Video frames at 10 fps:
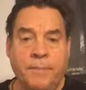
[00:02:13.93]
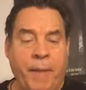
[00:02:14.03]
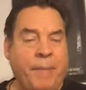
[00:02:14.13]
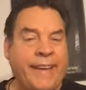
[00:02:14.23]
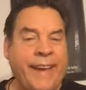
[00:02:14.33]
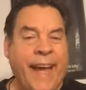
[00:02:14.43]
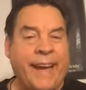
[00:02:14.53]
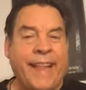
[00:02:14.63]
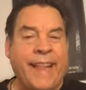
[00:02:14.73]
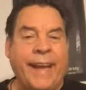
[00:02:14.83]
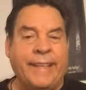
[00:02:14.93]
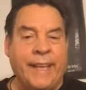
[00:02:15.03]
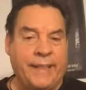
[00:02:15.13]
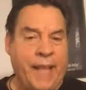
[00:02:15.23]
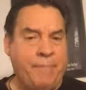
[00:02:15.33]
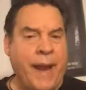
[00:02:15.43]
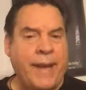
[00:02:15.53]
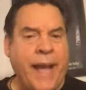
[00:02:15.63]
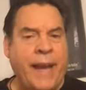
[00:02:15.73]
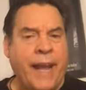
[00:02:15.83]
They might not have liked it, they
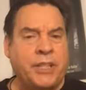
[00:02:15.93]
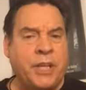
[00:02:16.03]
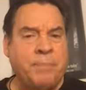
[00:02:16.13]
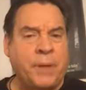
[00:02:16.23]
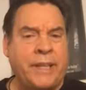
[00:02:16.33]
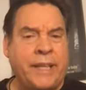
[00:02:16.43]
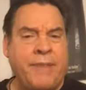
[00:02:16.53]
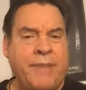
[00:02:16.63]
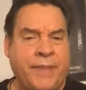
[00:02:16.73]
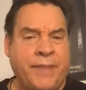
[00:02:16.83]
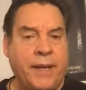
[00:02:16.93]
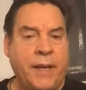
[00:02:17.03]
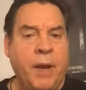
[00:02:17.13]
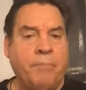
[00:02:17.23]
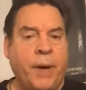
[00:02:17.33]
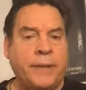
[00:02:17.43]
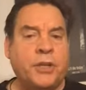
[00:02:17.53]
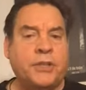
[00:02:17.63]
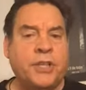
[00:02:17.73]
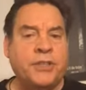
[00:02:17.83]
might not have actually believed it, but
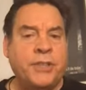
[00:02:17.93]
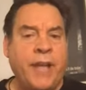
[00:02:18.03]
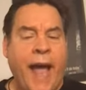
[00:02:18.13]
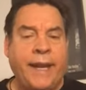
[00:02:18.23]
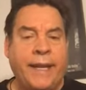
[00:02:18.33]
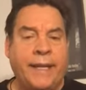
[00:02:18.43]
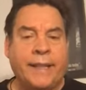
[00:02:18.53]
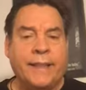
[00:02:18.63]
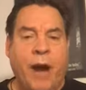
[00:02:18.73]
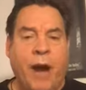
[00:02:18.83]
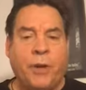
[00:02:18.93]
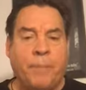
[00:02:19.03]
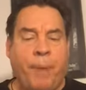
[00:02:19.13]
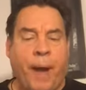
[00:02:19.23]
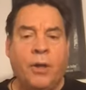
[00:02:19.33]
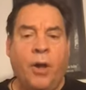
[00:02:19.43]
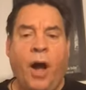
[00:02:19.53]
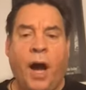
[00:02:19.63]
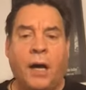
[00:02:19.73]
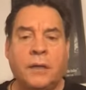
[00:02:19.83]
their society allowed it by
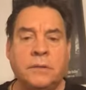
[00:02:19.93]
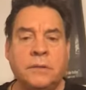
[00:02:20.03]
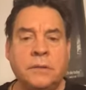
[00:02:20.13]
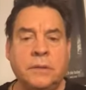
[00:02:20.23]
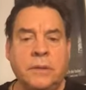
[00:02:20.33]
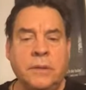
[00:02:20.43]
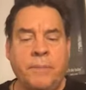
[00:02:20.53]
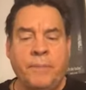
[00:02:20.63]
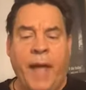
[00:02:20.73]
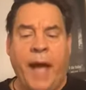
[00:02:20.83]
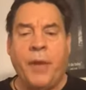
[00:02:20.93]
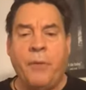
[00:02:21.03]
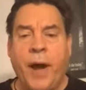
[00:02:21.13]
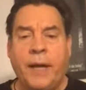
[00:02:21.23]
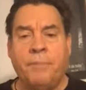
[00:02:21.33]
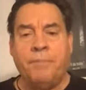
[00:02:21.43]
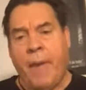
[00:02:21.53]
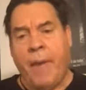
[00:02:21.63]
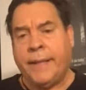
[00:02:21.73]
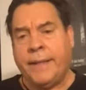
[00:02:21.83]
law. Now they want
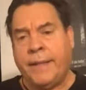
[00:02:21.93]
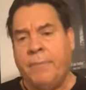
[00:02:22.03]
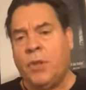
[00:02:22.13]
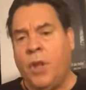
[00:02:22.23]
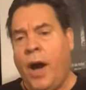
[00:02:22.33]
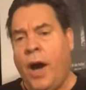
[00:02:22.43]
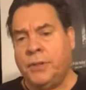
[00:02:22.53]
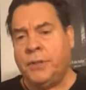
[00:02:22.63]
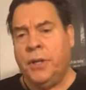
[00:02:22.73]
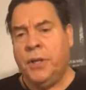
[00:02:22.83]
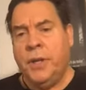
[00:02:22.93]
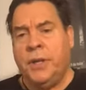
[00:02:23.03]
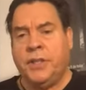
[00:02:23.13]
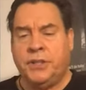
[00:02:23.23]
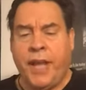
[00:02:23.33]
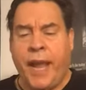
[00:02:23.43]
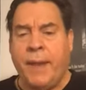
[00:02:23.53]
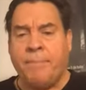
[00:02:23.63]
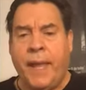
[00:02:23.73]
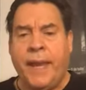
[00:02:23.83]
to make them laws the
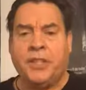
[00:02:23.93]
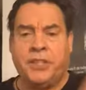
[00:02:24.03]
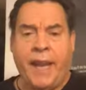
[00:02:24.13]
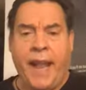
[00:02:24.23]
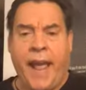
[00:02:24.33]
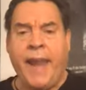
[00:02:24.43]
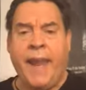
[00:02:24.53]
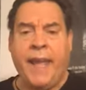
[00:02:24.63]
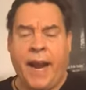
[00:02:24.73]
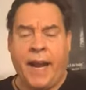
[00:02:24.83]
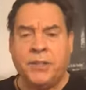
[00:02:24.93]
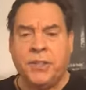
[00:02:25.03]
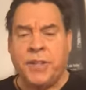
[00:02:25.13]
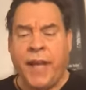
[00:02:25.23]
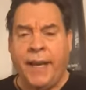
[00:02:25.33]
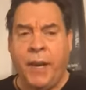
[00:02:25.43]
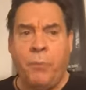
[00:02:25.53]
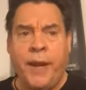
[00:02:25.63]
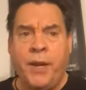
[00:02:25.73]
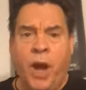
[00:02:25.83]
same thing as today in our
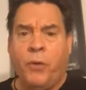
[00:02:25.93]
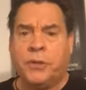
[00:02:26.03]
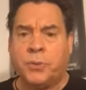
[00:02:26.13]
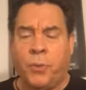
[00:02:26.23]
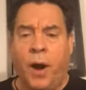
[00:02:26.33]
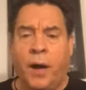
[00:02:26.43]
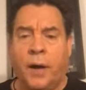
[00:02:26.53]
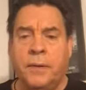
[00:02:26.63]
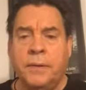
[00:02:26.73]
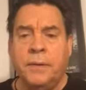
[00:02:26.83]
society. We know it's wrong.